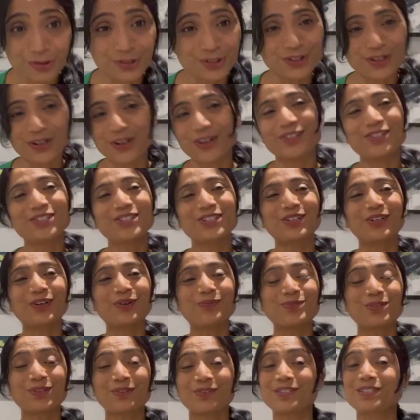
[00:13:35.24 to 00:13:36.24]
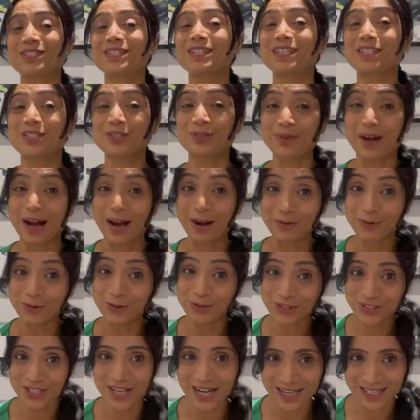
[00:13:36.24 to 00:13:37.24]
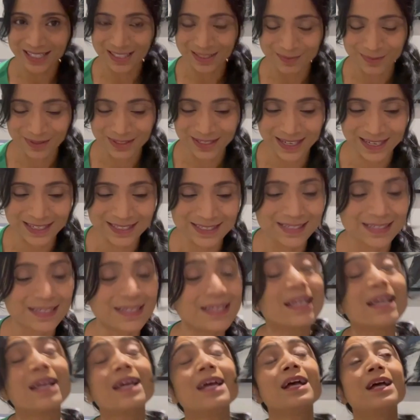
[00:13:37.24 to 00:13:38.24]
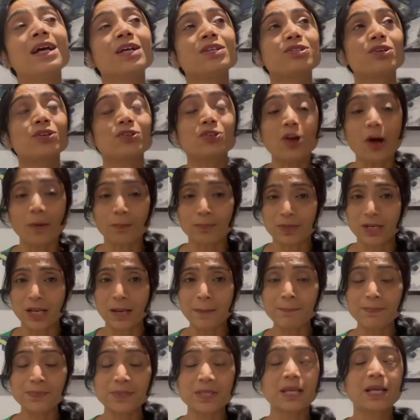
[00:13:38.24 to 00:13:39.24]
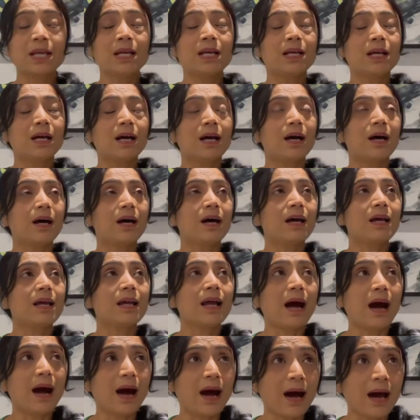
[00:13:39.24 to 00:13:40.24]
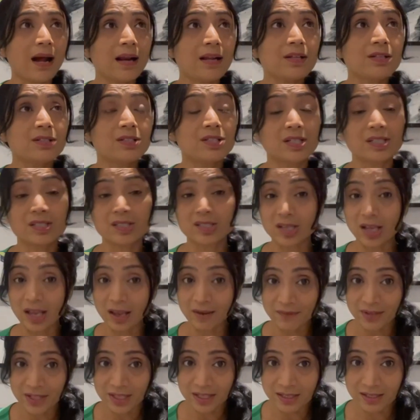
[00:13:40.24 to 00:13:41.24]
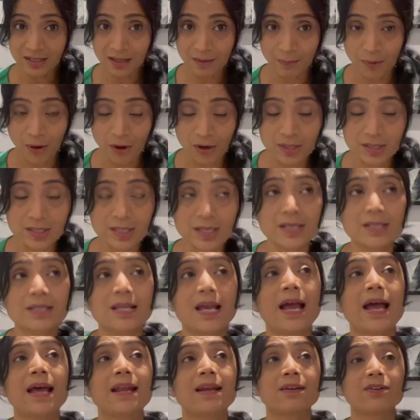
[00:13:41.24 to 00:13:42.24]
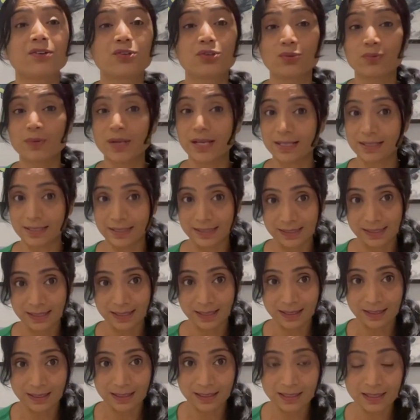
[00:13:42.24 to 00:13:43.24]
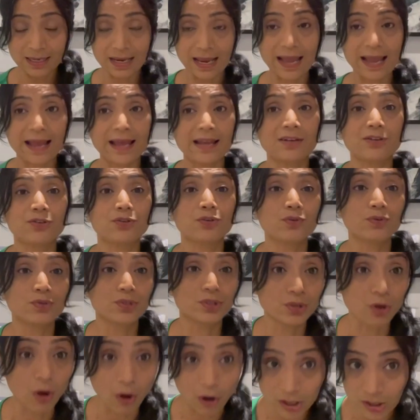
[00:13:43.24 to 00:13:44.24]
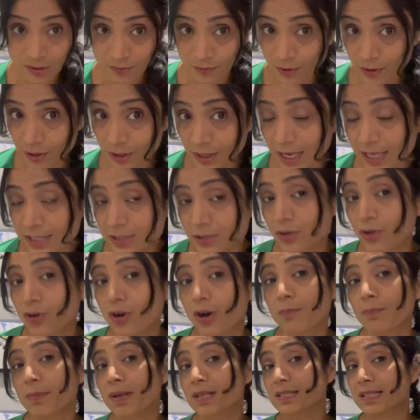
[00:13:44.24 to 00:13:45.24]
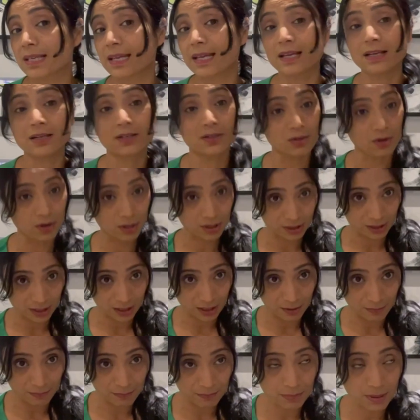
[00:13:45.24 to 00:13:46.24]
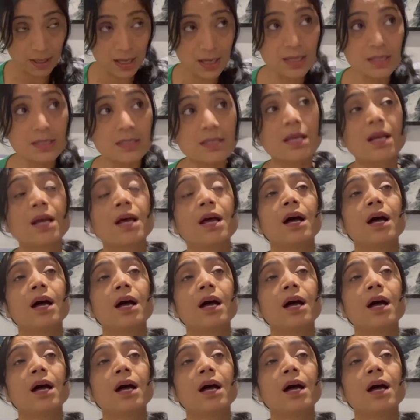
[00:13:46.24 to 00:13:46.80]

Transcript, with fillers: do neurological observation, is to how to chart them correctly. So top tips are just stay within the boxes and do it clearly, and use dots for Glasgow Coma Scale, not the numbers.